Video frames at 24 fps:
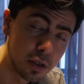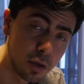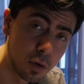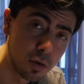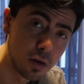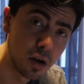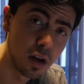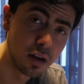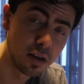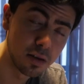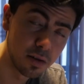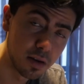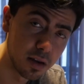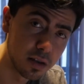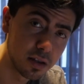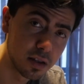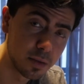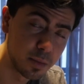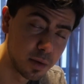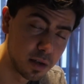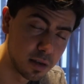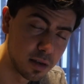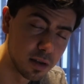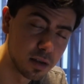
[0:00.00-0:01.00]
Don't
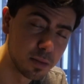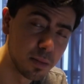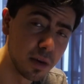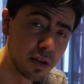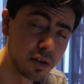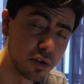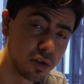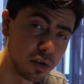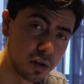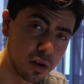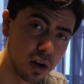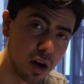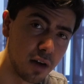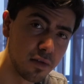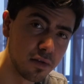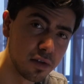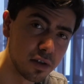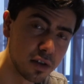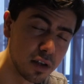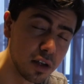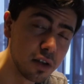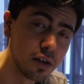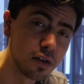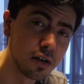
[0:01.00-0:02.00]
underestimate this messenger
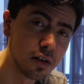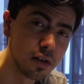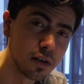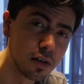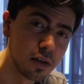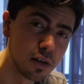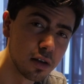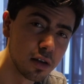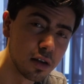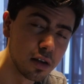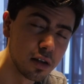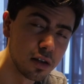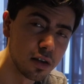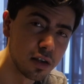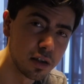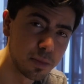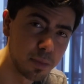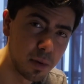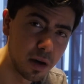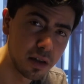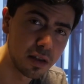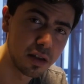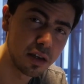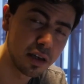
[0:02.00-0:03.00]
conversation.
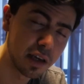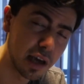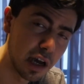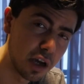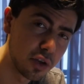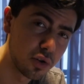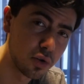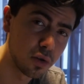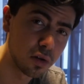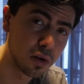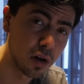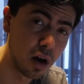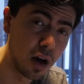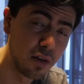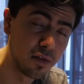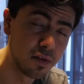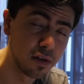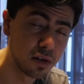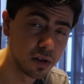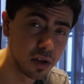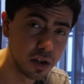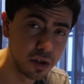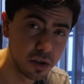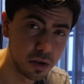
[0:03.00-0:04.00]
Despite the casual
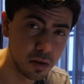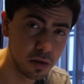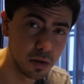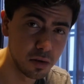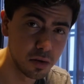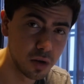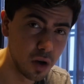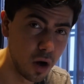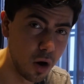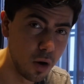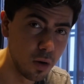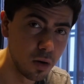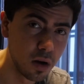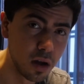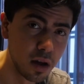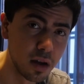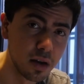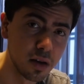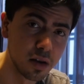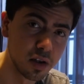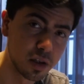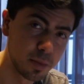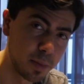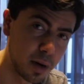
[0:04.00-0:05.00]
conversational tone,
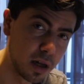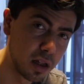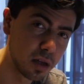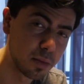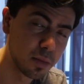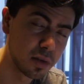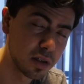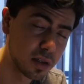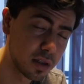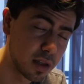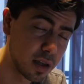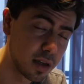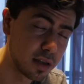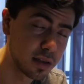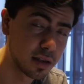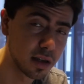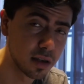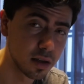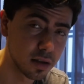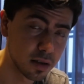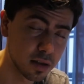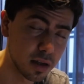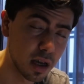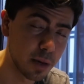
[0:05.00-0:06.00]
the spelling mistakes,
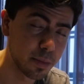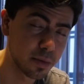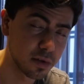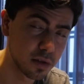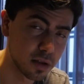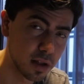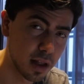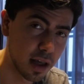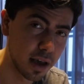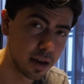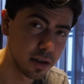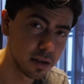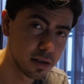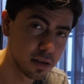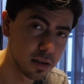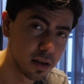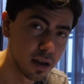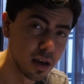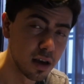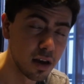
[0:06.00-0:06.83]
and the cyber slangs,